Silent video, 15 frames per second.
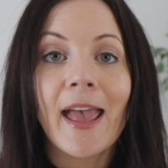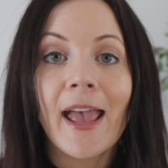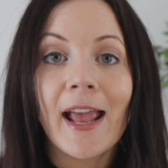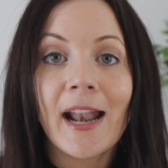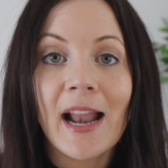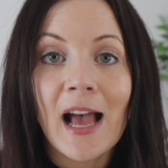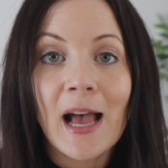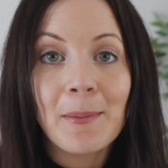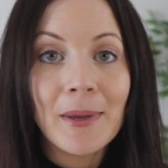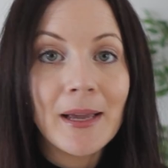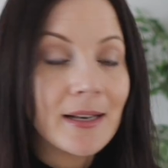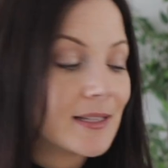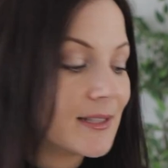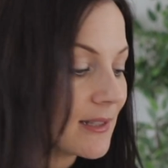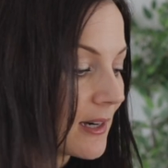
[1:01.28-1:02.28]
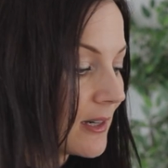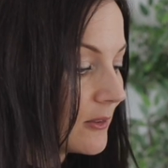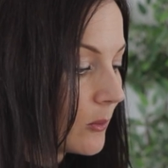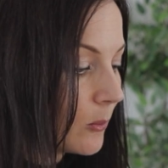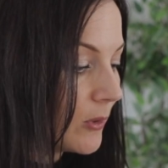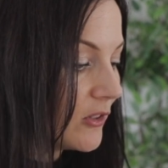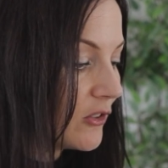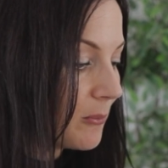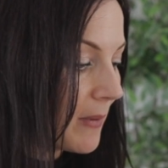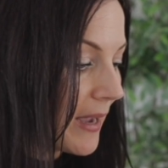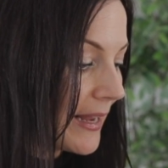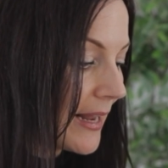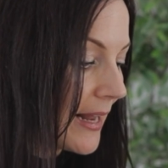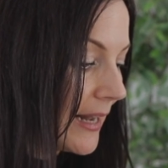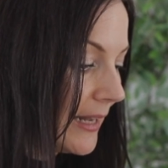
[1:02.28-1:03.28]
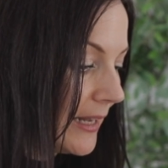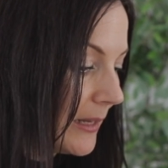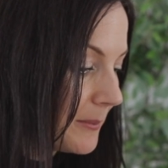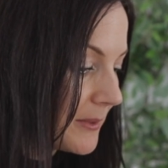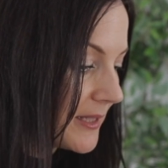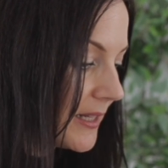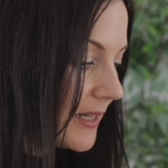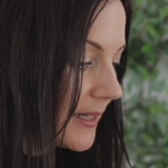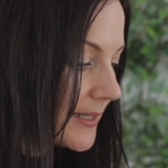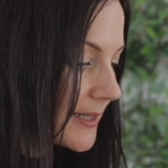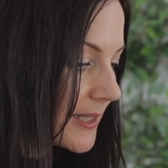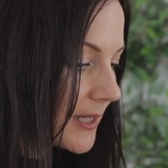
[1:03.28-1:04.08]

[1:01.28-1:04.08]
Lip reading: And I'm gonna start with my lipsticks.